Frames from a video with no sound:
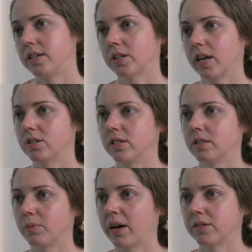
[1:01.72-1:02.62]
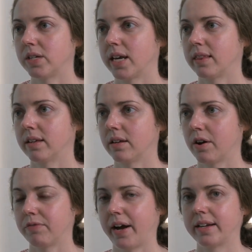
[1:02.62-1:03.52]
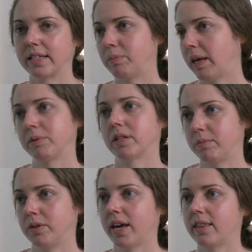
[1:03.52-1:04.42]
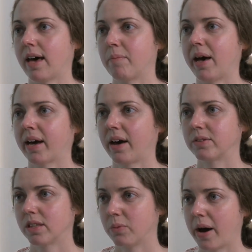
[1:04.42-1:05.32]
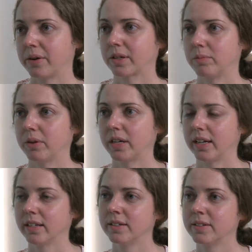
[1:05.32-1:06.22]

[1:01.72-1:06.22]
education as well, so taking our findings and being able to communicate that back out to the wider community.